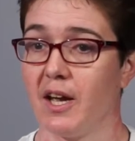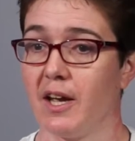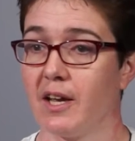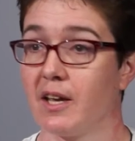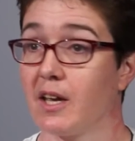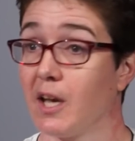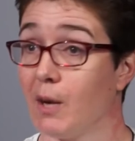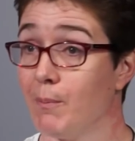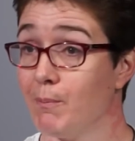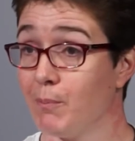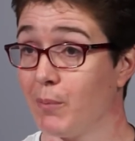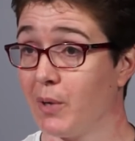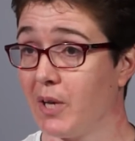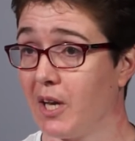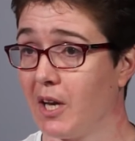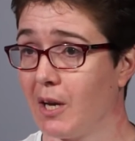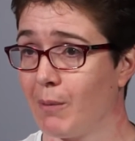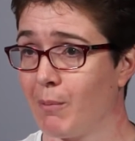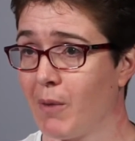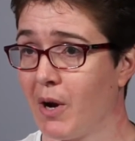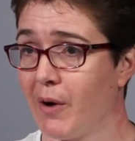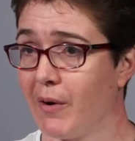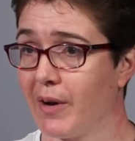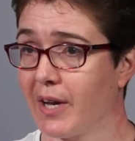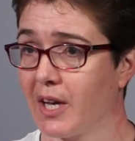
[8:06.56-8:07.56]
a company in
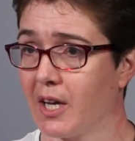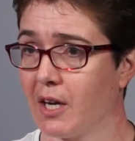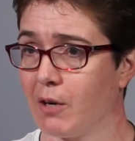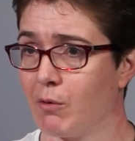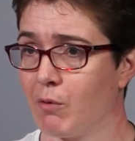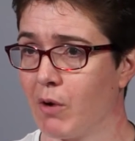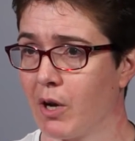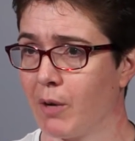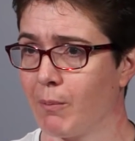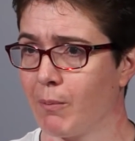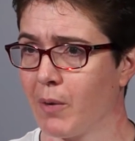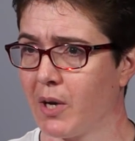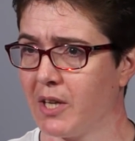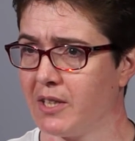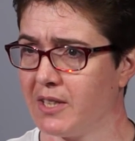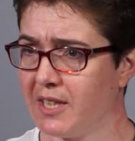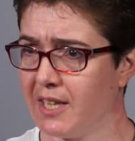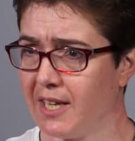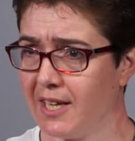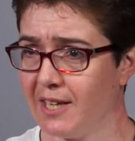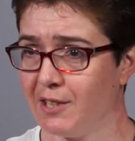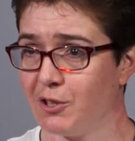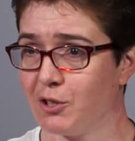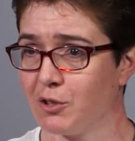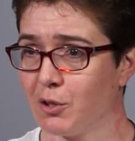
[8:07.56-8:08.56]
America run by
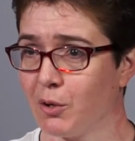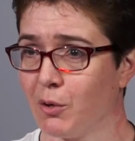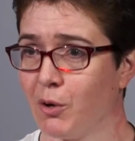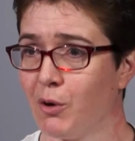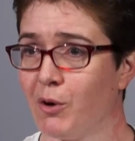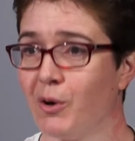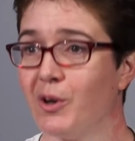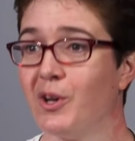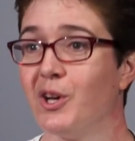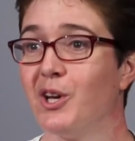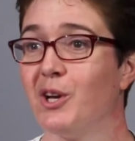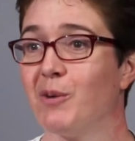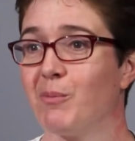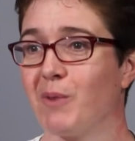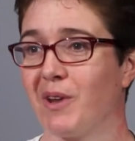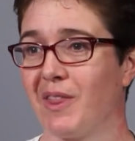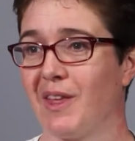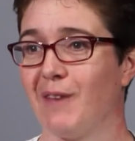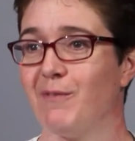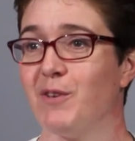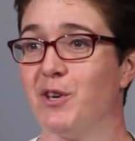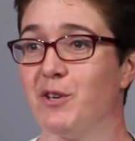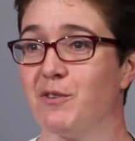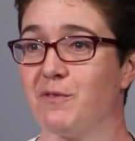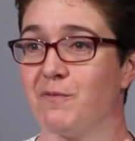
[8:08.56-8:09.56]
Deane, where
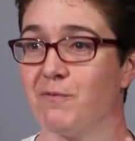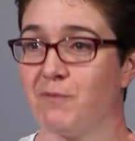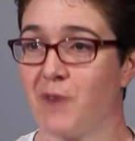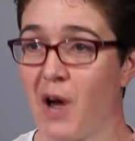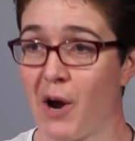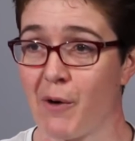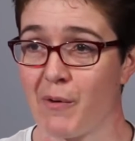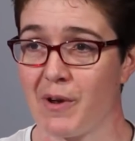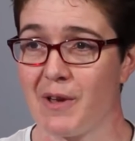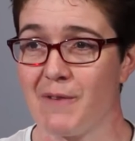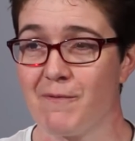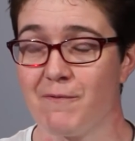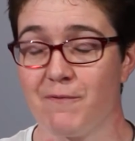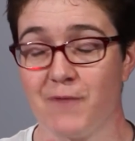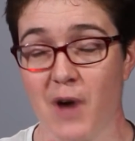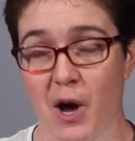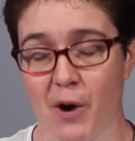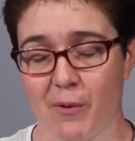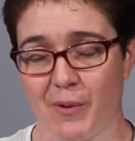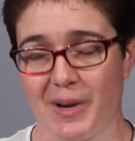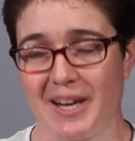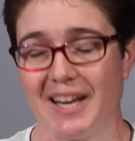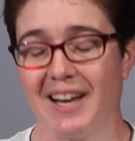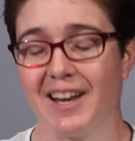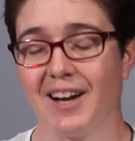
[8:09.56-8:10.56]
they've used very,
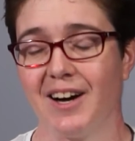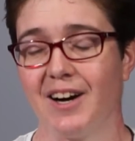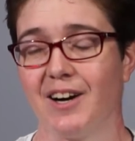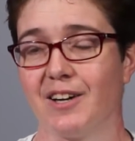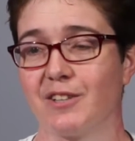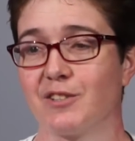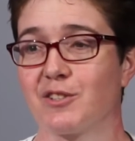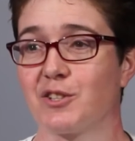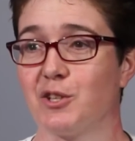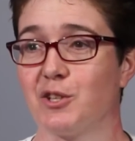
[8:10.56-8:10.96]
very large